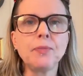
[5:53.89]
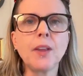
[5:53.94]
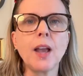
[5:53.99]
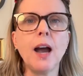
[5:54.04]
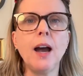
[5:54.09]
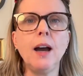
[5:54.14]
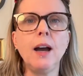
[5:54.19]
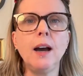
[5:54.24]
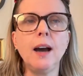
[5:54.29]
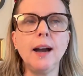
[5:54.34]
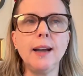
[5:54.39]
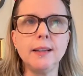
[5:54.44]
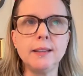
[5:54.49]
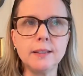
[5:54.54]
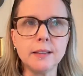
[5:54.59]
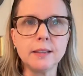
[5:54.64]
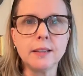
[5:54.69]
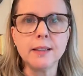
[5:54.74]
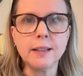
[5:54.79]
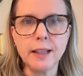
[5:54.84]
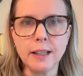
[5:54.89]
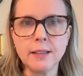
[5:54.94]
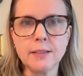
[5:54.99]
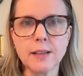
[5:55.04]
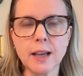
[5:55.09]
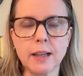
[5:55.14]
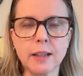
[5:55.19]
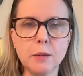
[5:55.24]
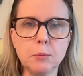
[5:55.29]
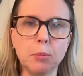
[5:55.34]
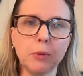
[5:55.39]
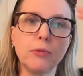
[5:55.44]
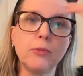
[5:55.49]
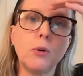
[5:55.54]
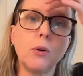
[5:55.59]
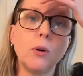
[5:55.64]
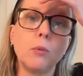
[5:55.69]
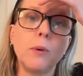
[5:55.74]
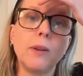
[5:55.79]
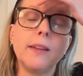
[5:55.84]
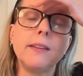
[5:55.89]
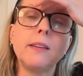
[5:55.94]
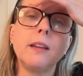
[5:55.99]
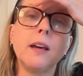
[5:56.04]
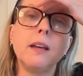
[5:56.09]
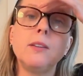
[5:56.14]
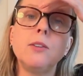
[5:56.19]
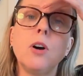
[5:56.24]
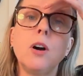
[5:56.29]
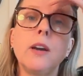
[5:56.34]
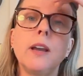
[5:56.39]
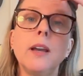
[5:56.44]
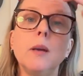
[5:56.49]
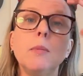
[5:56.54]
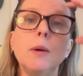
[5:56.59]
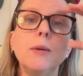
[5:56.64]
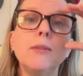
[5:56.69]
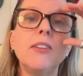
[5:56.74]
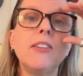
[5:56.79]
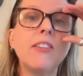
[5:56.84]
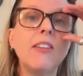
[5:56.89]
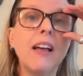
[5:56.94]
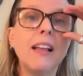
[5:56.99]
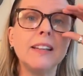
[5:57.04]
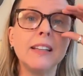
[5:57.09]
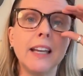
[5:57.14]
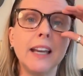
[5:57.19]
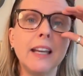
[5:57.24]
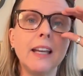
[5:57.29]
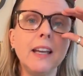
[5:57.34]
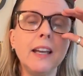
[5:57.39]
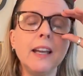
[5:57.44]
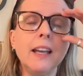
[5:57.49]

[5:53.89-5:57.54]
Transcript: I did hint at it before with talking about selling,